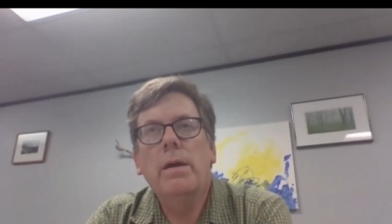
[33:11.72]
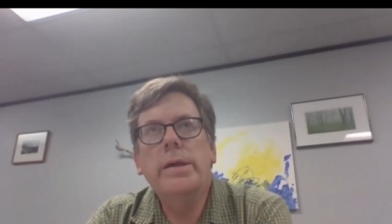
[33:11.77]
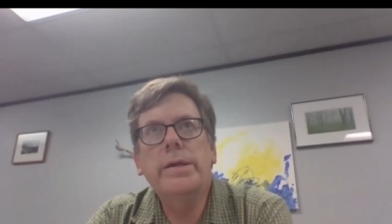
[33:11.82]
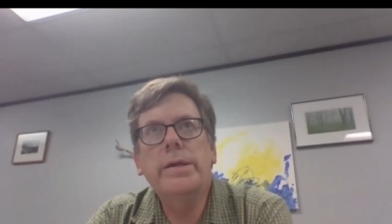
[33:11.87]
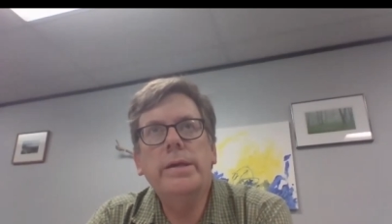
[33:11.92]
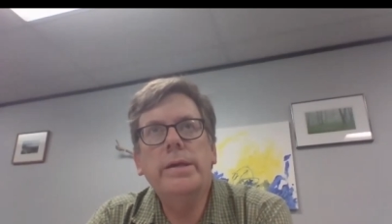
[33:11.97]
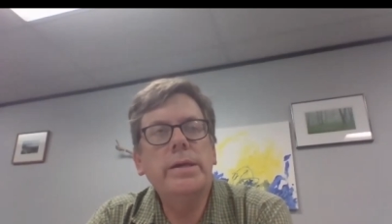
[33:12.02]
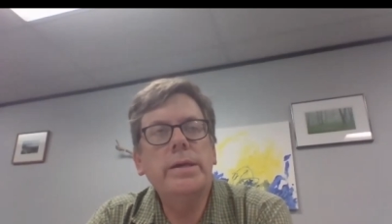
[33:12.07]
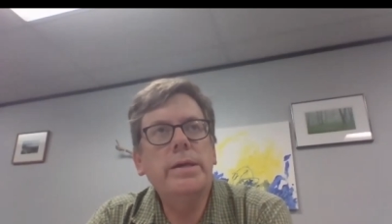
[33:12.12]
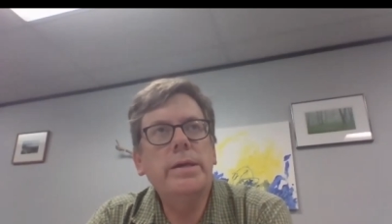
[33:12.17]

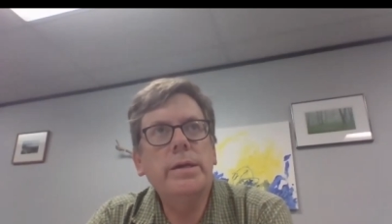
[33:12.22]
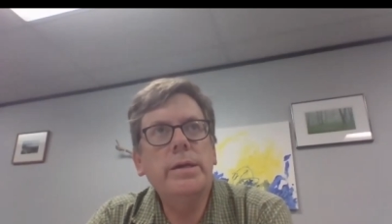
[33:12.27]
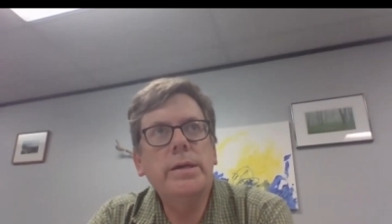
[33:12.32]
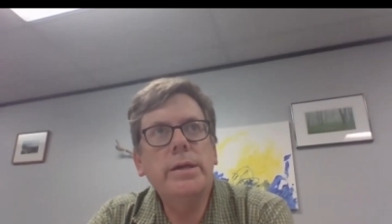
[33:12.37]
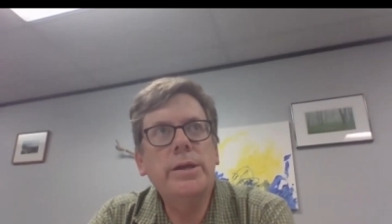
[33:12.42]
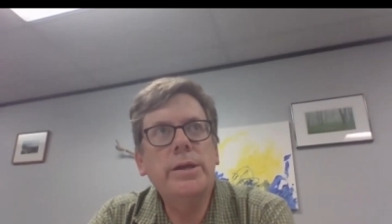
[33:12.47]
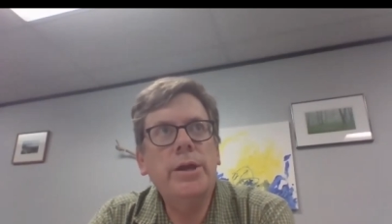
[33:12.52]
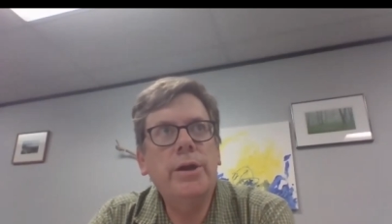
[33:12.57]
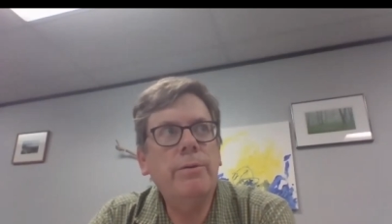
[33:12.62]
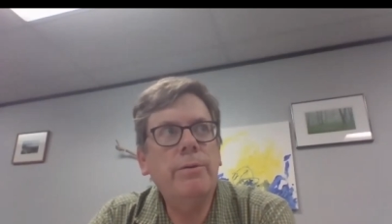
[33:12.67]

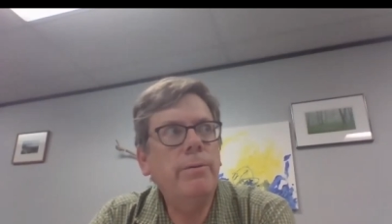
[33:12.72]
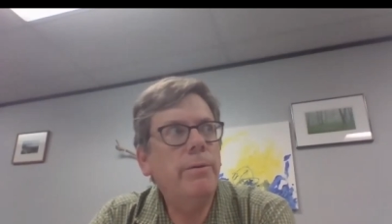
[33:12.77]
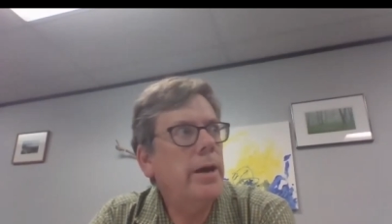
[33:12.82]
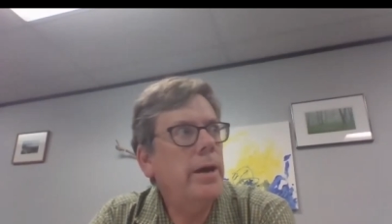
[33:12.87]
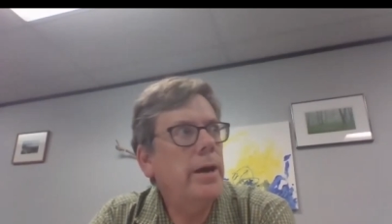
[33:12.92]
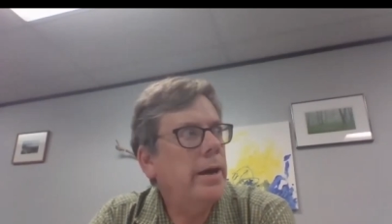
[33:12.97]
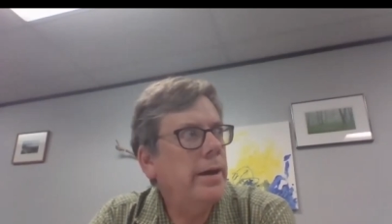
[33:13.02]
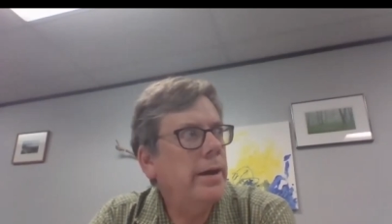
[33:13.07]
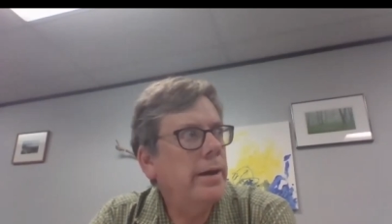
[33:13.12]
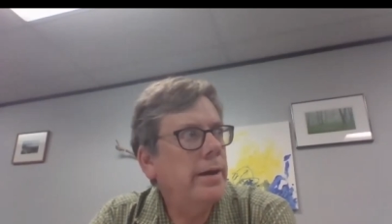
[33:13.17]
you know,
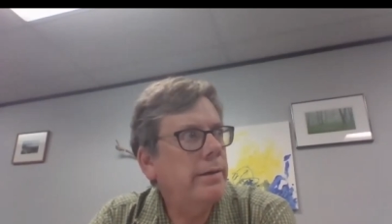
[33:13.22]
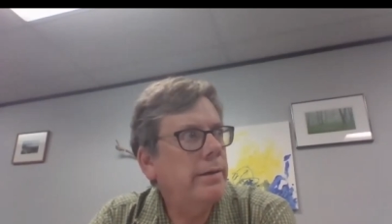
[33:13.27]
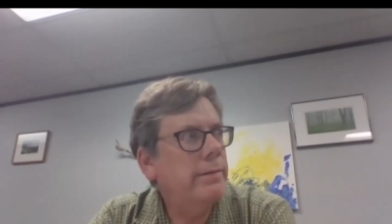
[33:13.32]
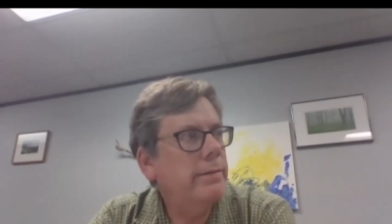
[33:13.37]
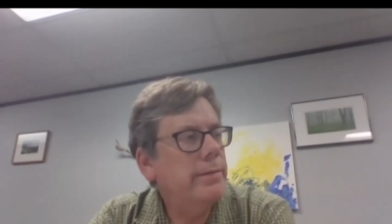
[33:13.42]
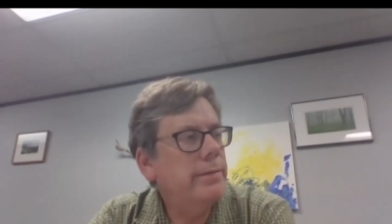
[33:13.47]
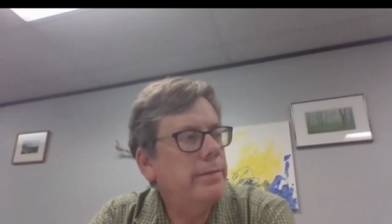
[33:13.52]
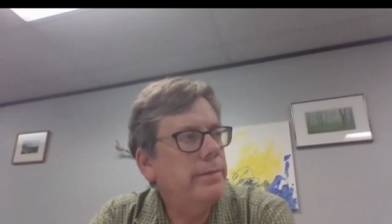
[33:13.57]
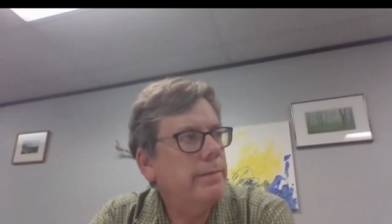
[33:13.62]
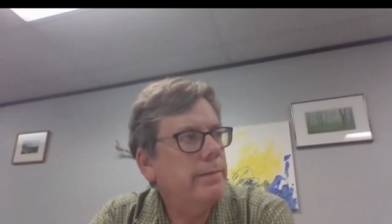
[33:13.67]

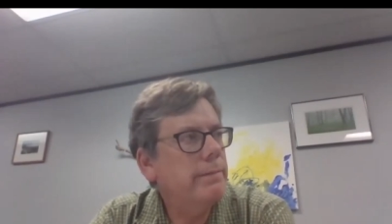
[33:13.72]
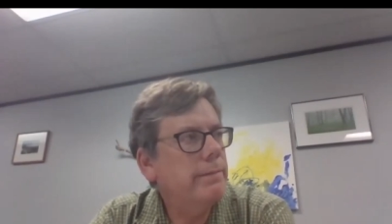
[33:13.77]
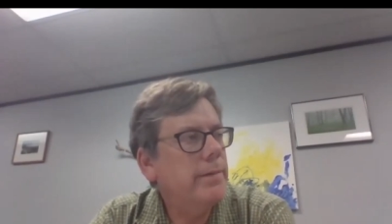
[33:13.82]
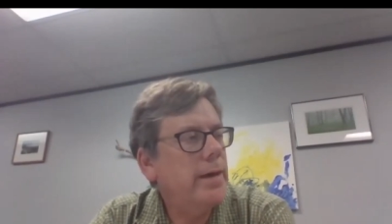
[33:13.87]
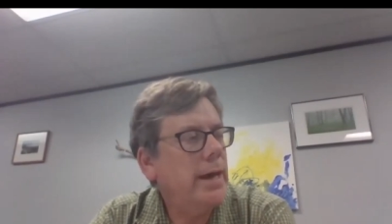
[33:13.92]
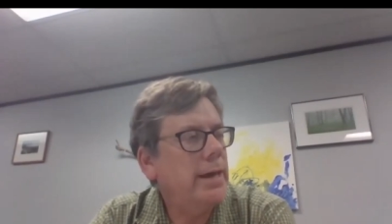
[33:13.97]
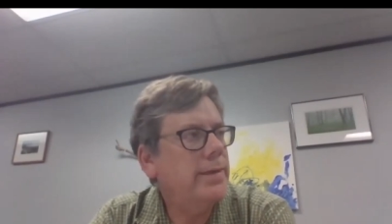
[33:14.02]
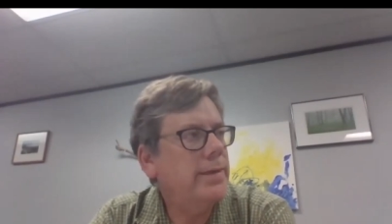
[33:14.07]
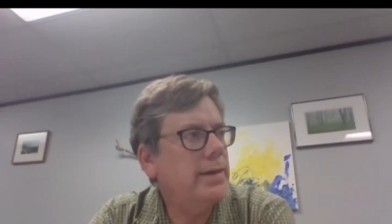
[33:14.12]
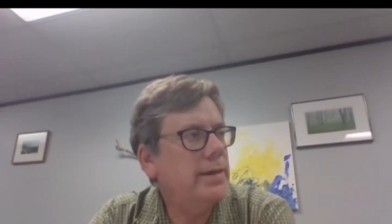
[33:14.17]
uh,
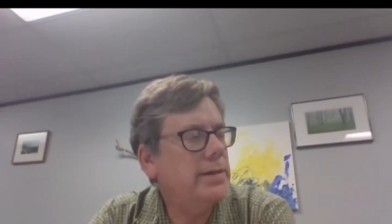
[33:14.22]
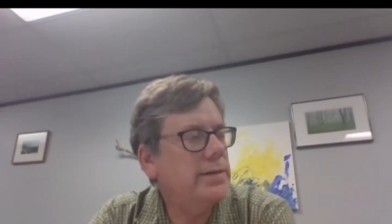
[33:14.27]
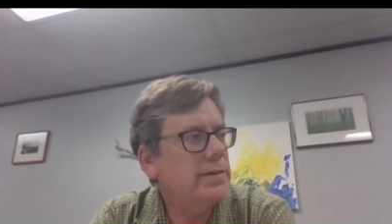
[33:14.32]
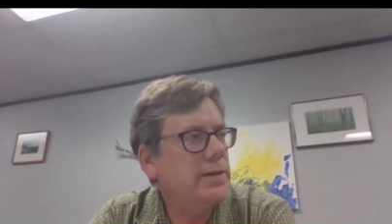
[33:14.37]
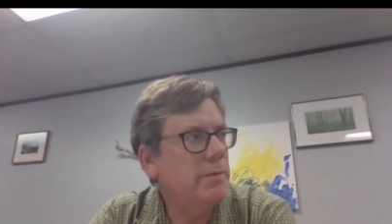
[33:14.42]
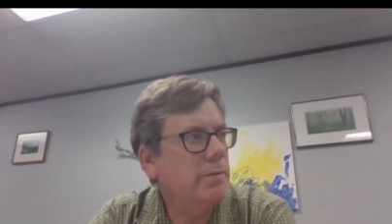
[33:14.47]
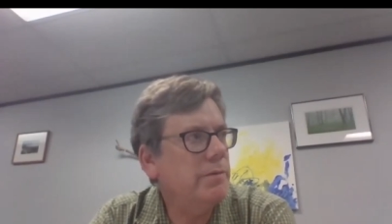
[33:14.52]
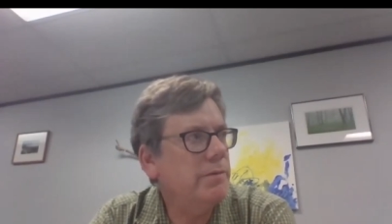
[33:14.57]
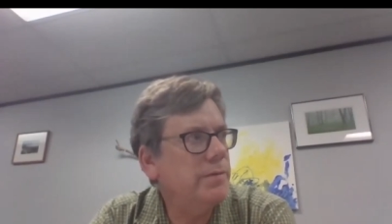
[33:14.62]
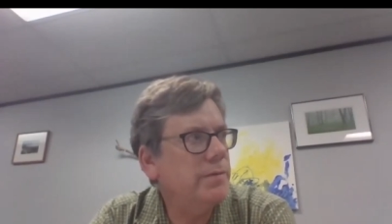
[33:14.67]
I think
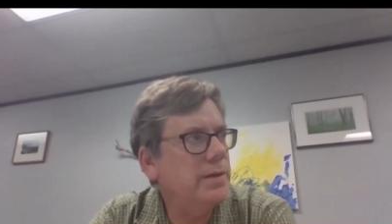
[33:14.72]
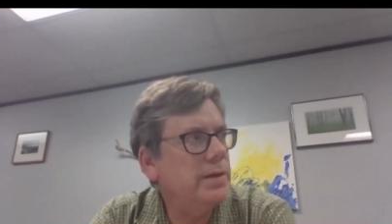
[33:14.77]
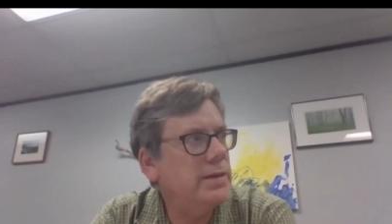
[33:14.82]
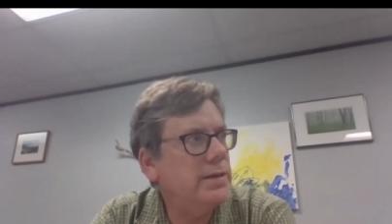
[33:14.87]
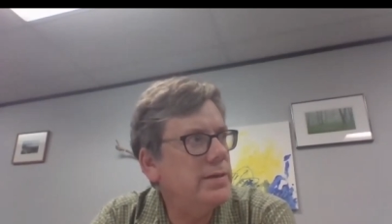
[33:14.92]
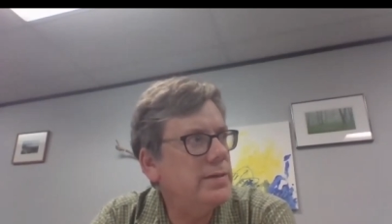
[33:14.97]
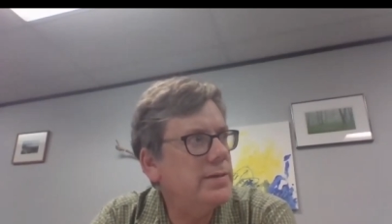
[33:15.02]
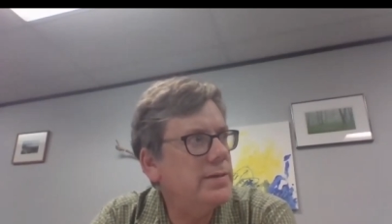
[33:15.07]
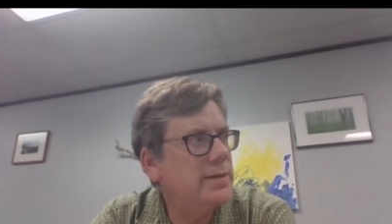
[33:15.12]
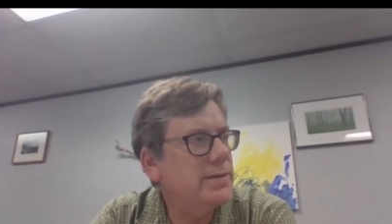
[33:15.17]
some of these